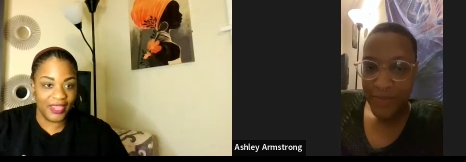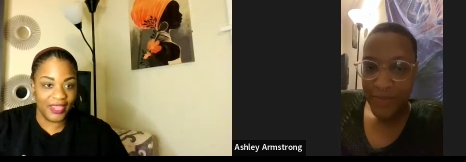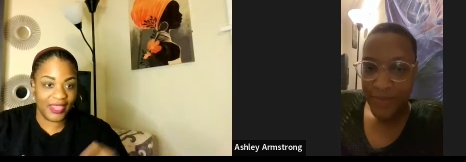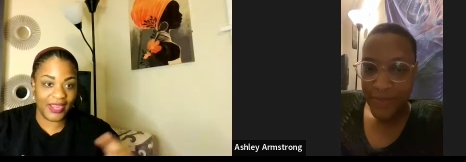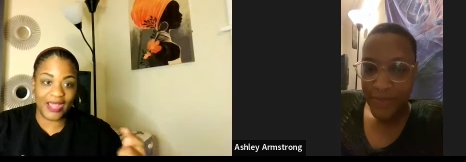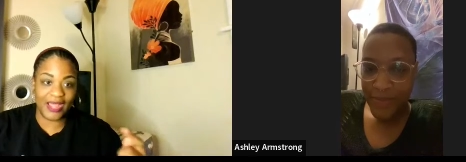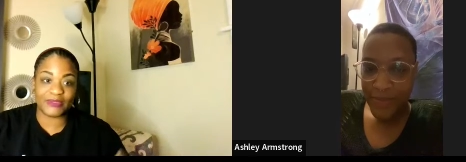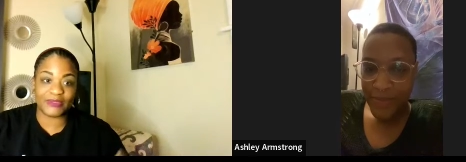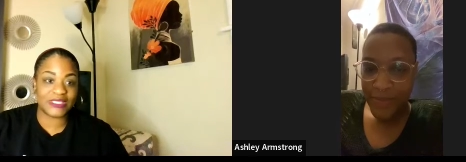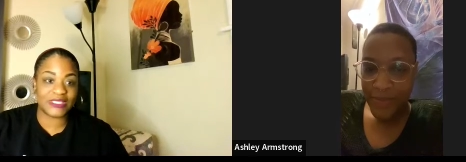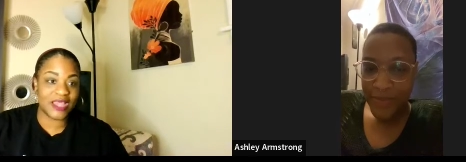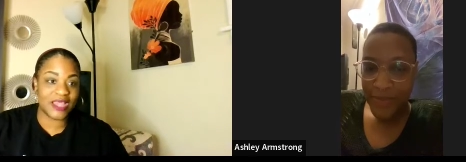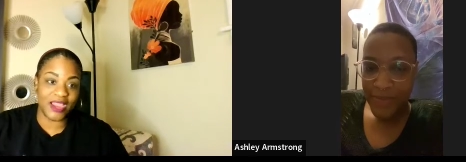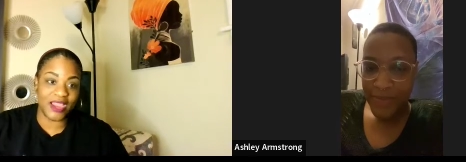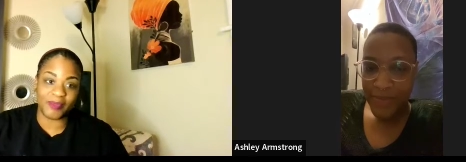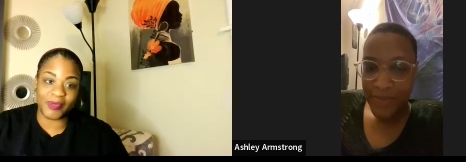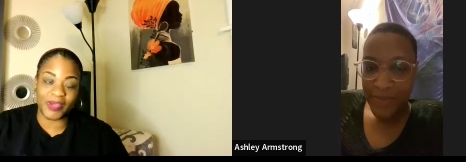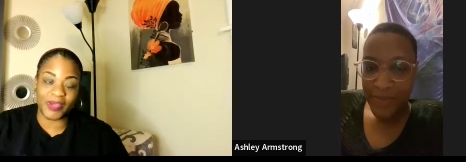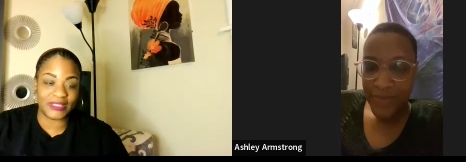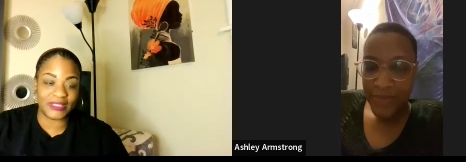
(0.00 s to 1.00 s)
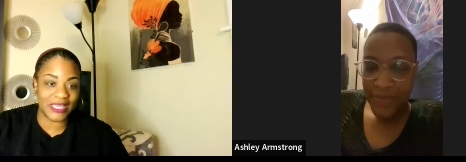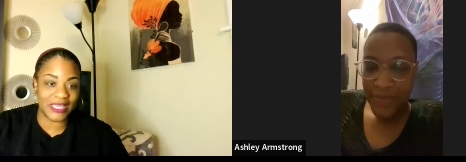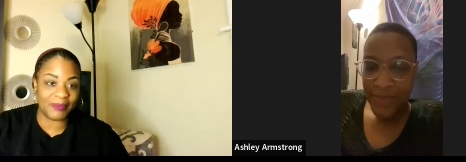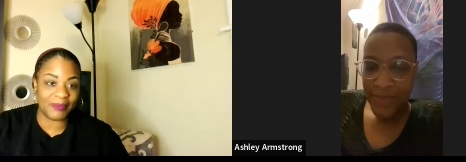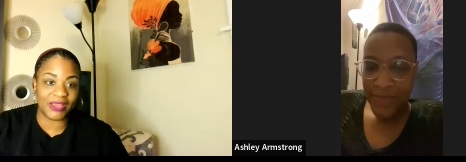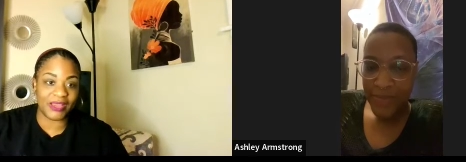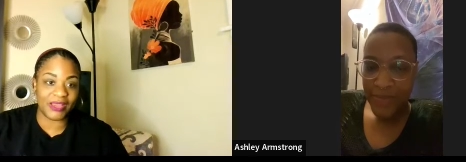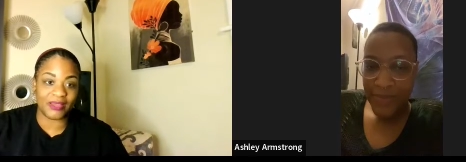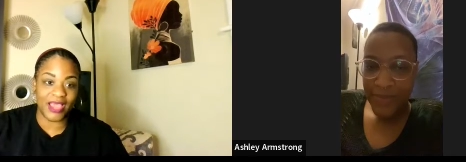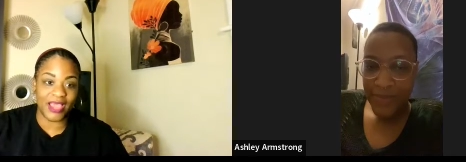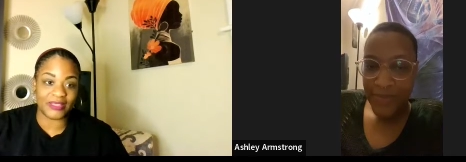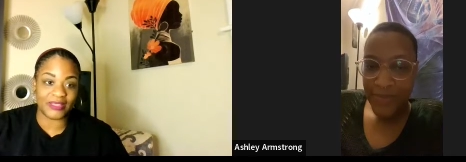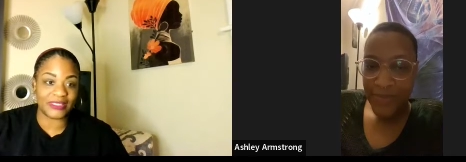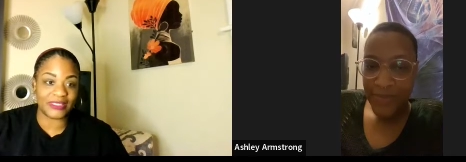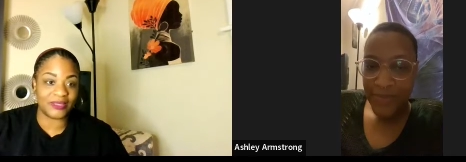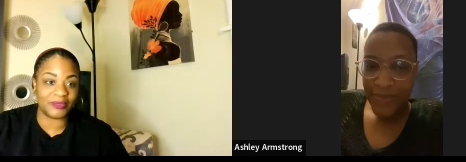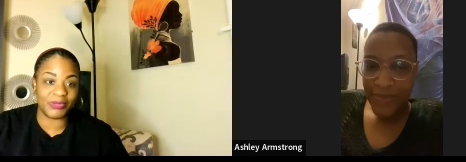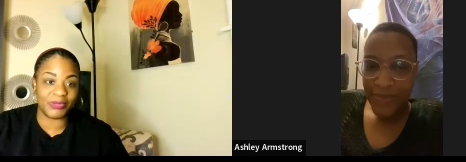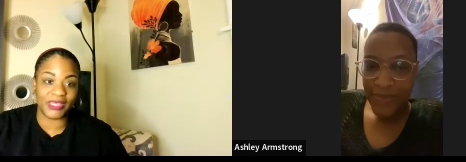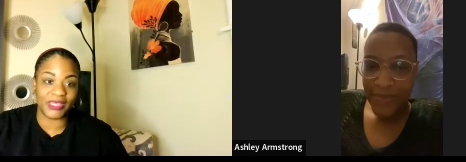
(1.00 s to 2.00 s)
Speaker 1: And I was tired by the time I got
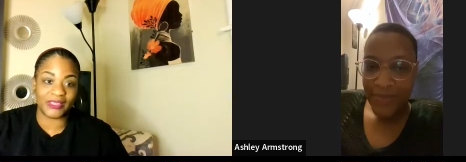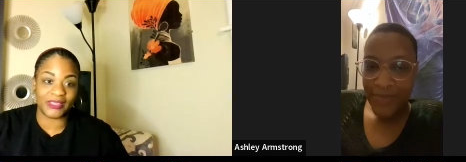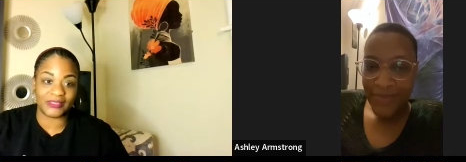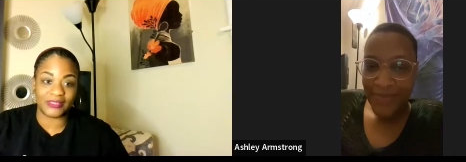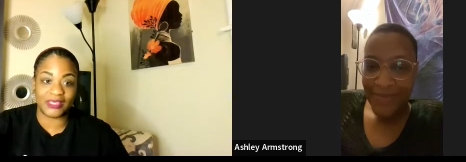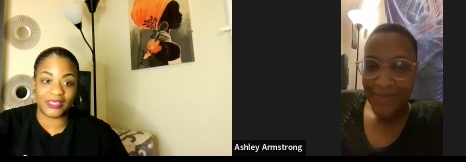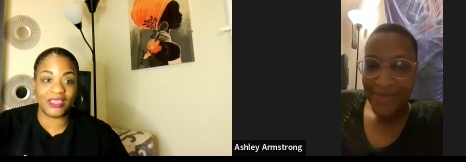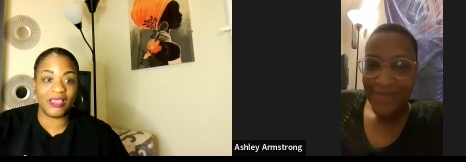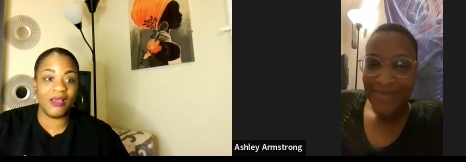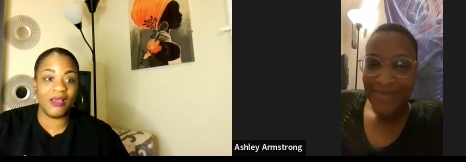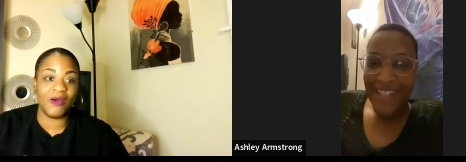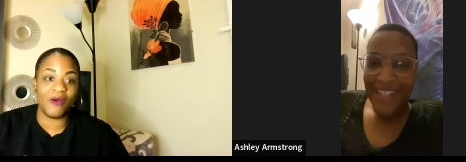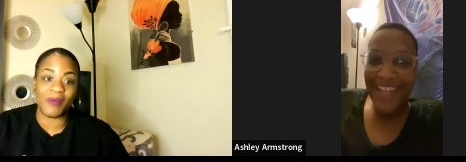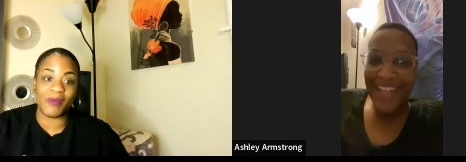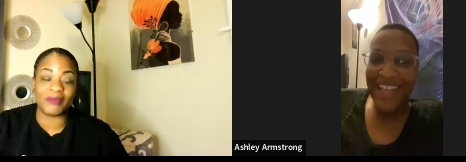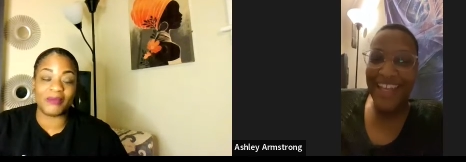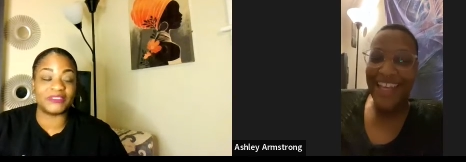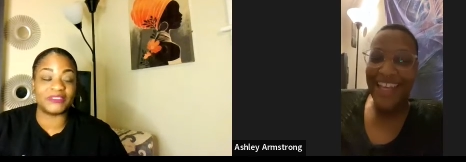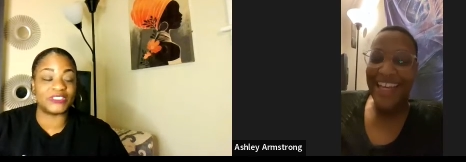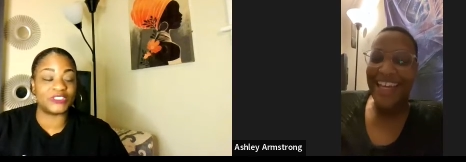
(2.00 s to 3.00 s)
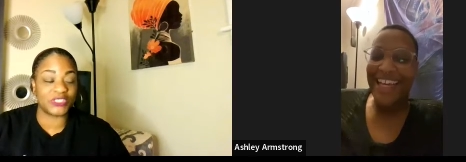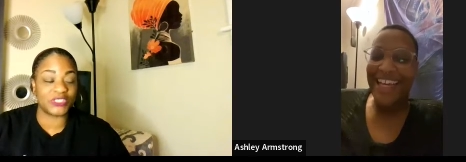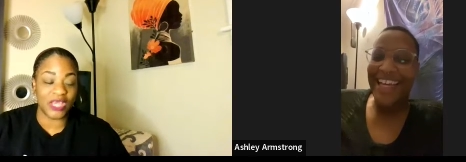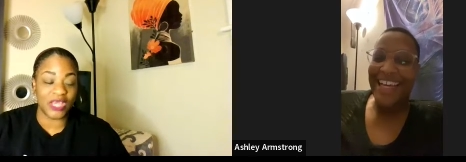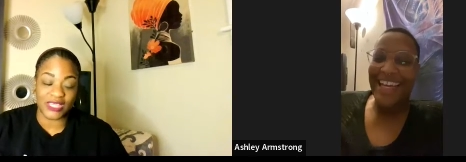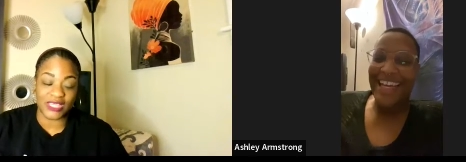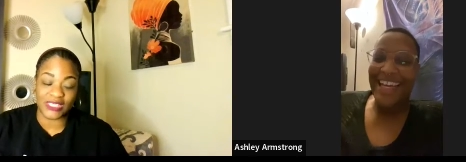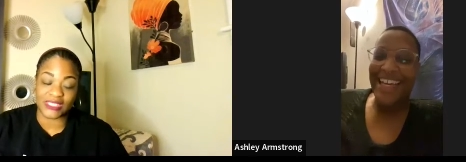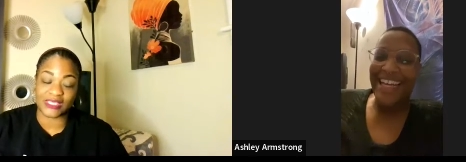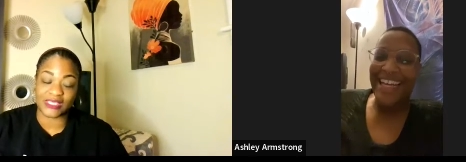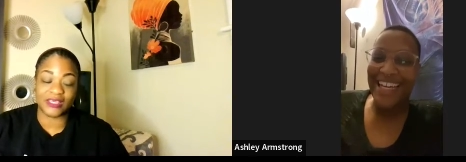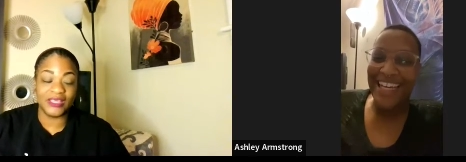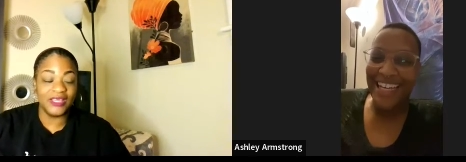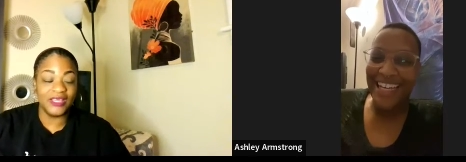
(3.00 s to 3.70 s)
to the plane to get home. I was exhausted.